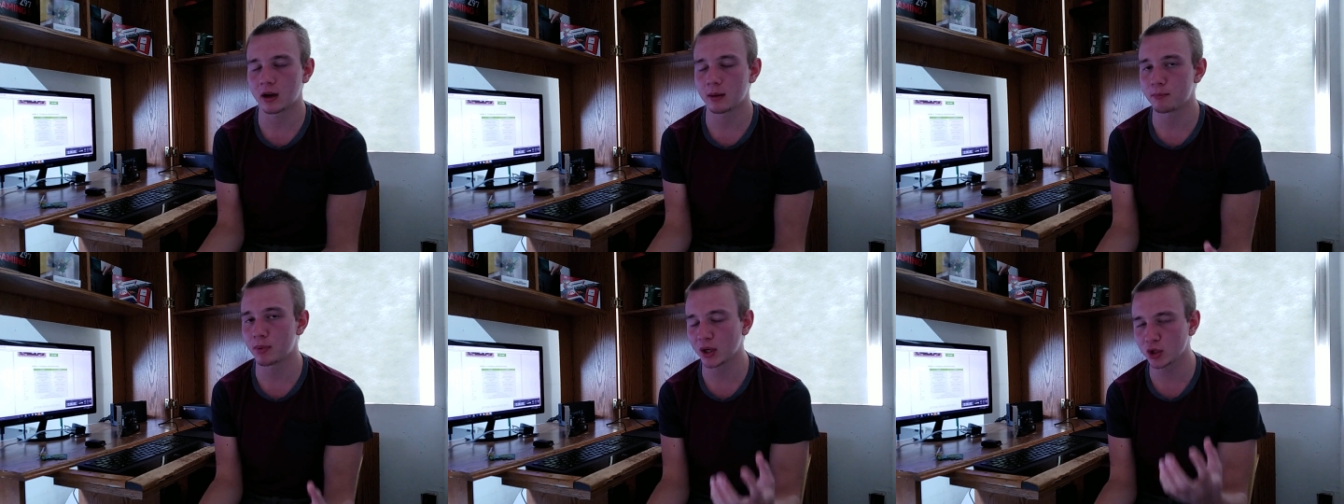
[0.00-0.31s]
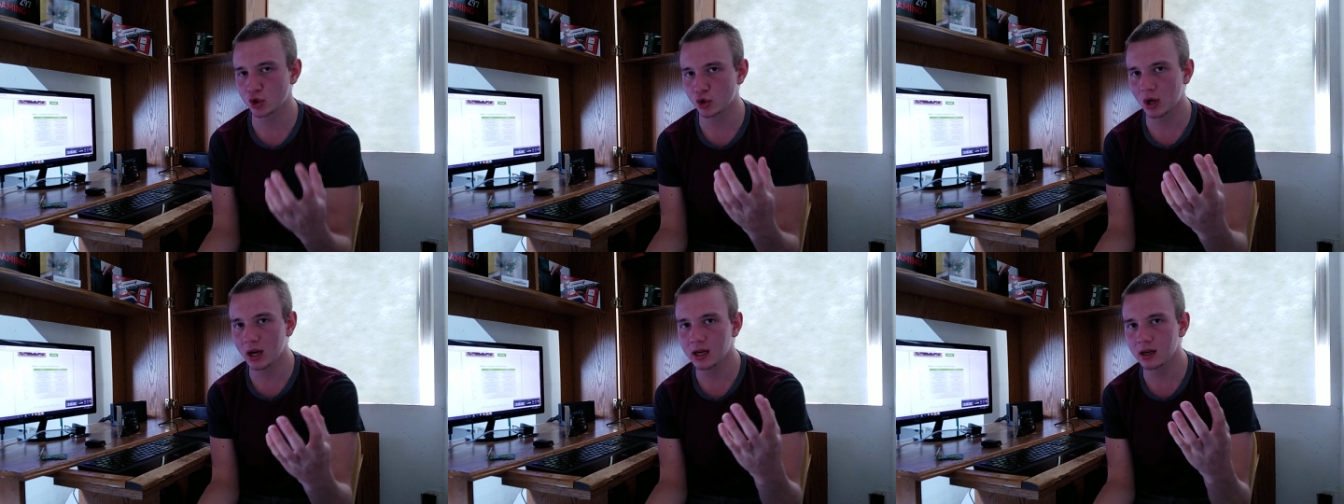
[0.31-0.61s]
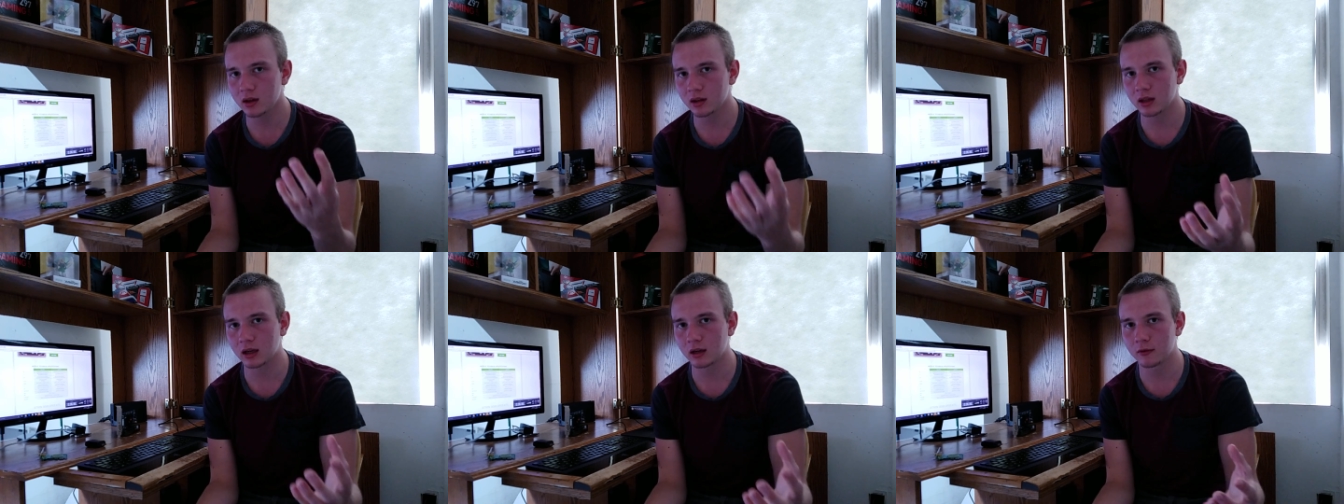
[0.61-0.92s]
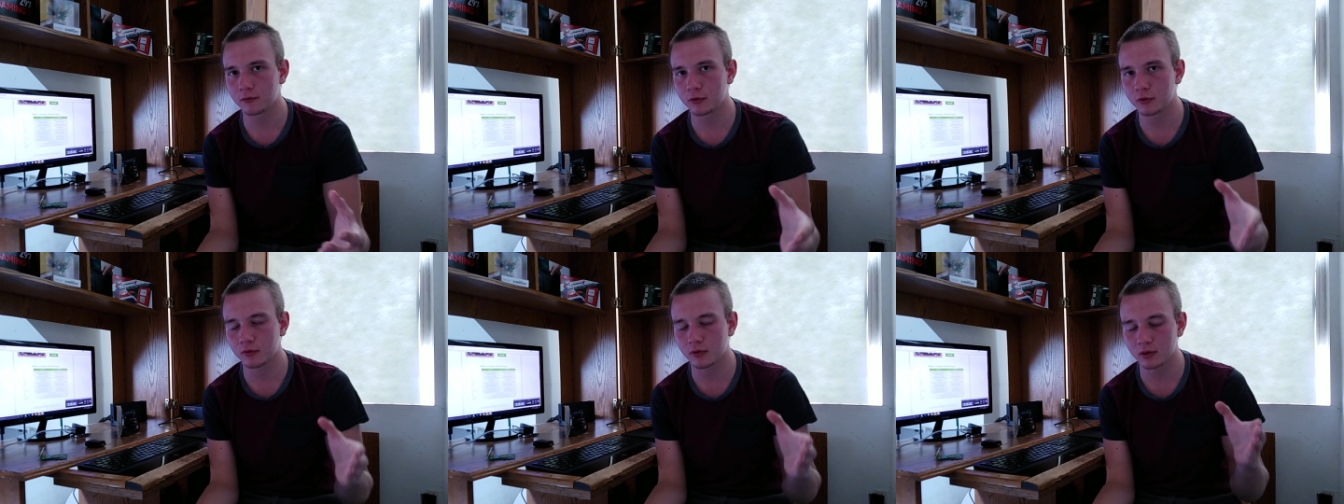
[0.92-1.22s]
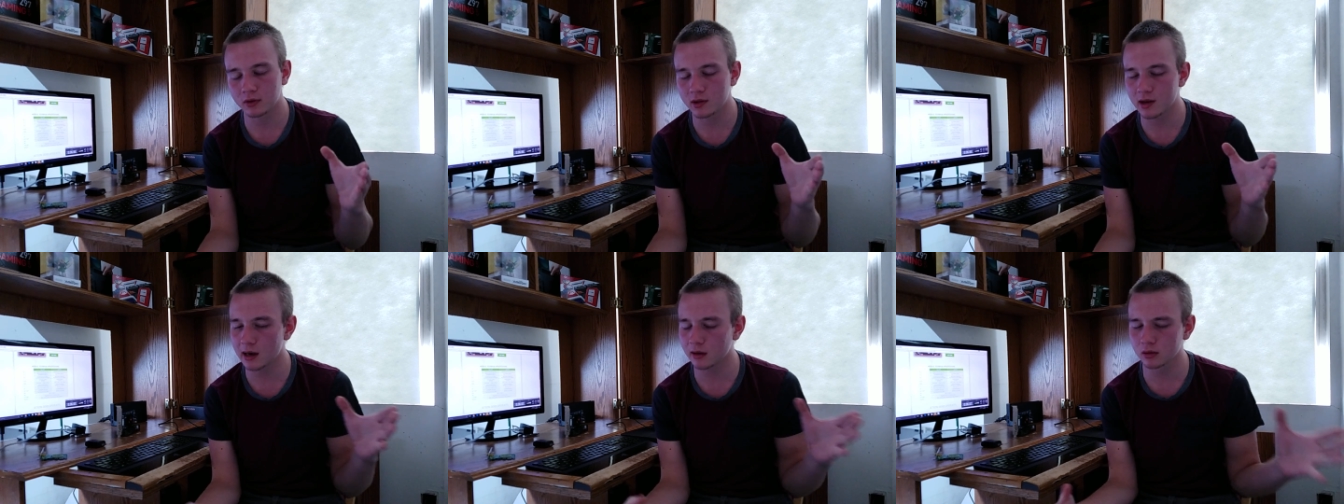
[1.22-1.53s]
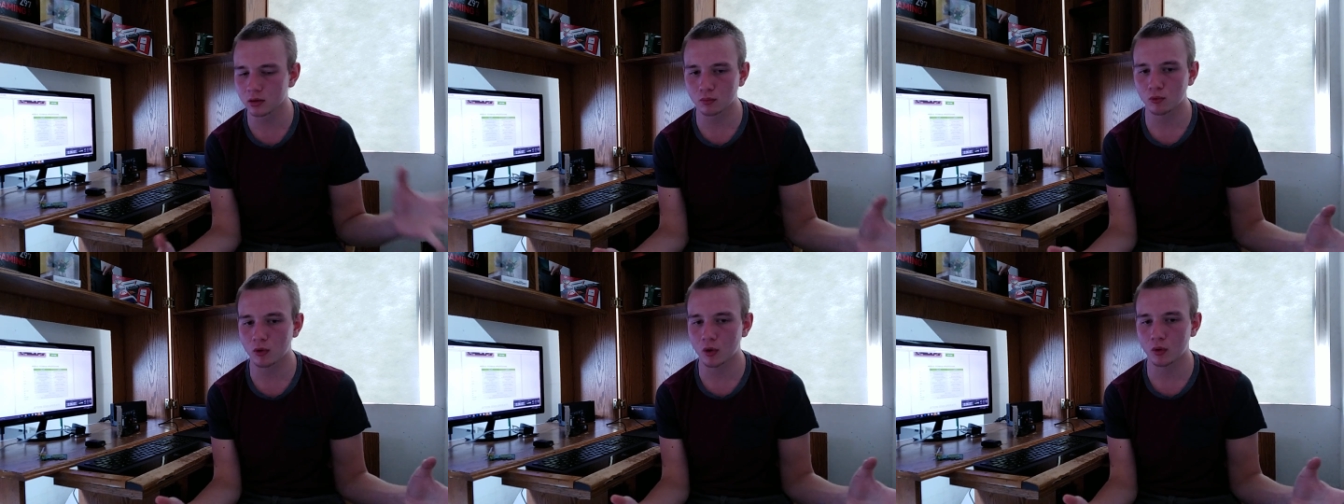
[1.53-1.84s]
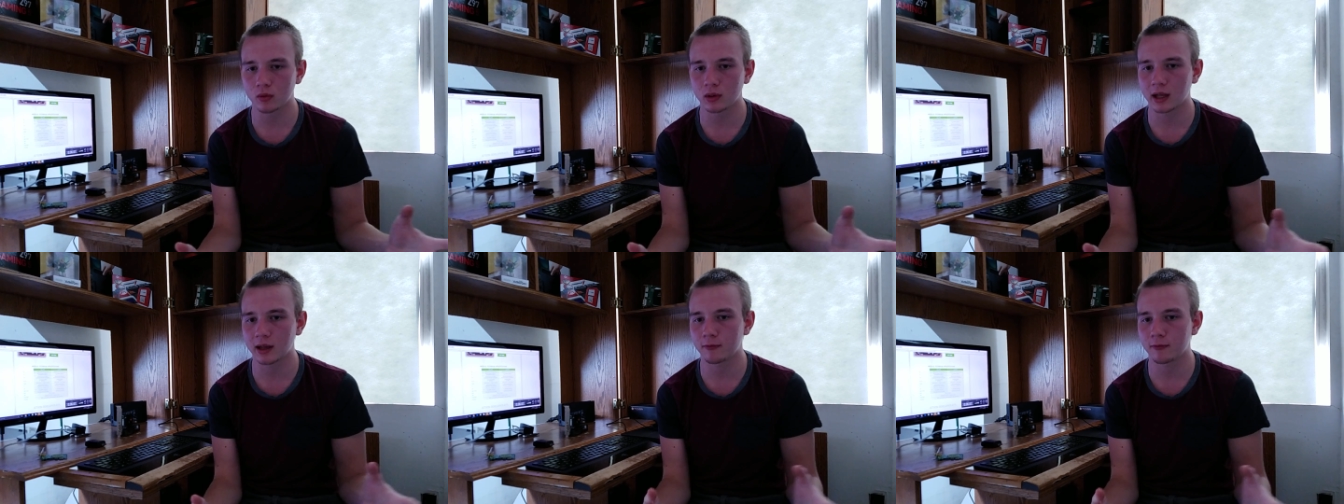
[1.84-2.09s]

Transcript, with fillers: And I bet you anything, if you, down the road,